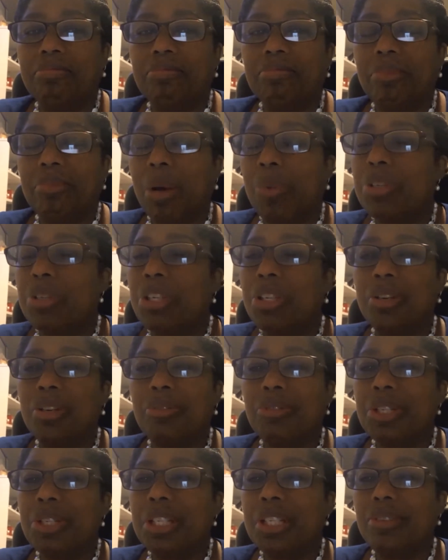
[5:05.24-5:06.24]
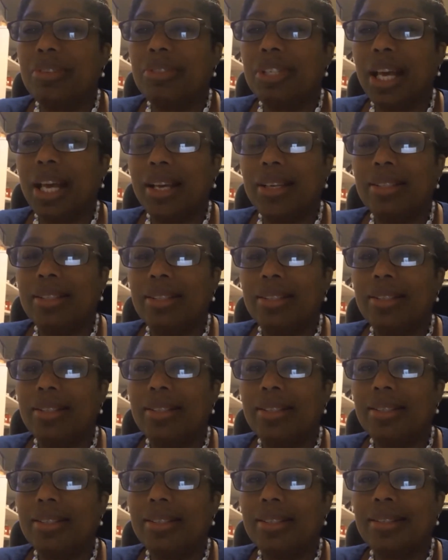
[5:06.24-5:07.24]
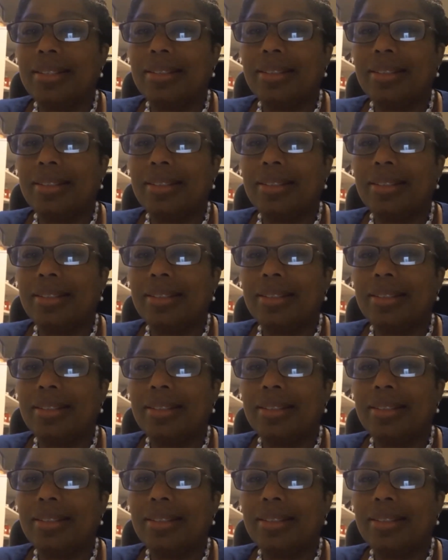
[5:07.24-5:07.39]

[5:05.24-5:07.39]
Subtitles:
went to the University of Texas.